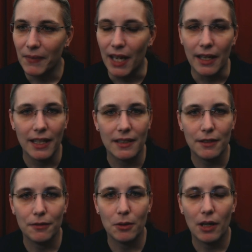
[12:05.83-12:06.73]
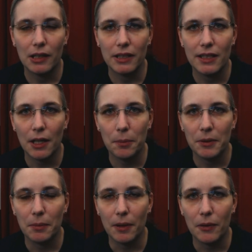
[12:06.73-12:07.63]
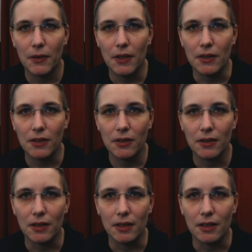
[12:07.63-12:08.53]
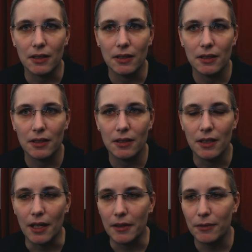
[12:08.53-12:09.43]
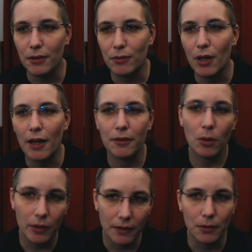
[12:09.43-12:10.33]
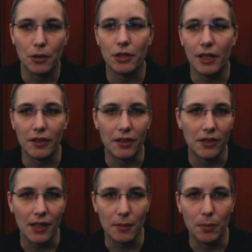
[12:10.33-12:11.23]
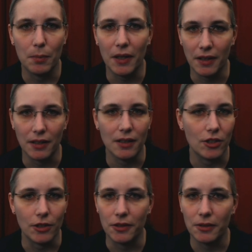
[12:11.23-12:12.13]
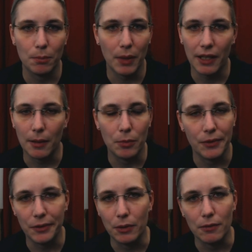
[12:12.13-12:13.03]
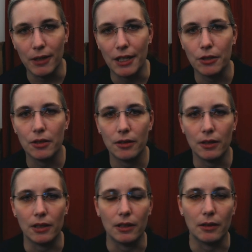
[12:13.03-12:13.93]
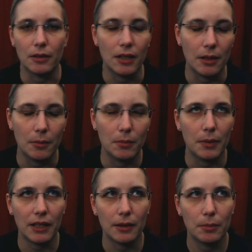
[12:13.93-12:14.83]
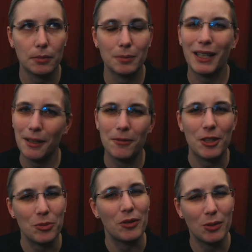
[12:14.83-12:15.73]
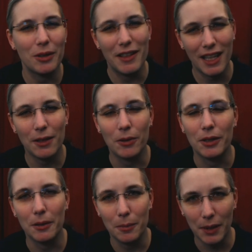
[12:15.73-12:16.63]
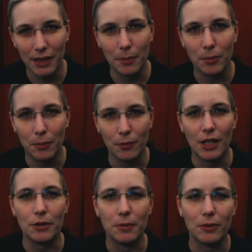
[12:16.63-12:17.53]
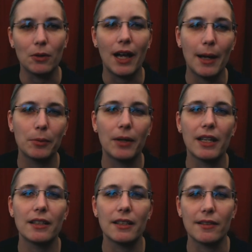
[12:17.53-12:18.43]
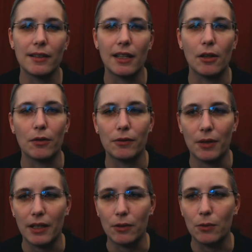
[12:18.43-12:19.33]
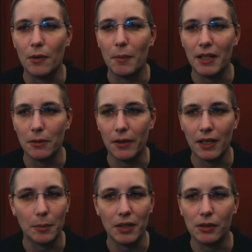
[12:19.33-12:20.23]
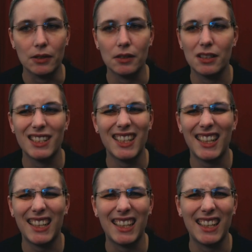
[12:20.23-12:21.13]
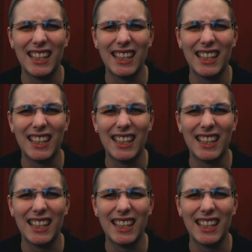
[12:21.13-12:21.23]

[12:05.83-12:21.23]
yeah and if you are in doubt about this uh, yeah if, if you have an older version as i said better just backup restore flash uh, uh, backup backup flash restore in that order backup flash restore upgrade instead of trying to do the manual thing because eh,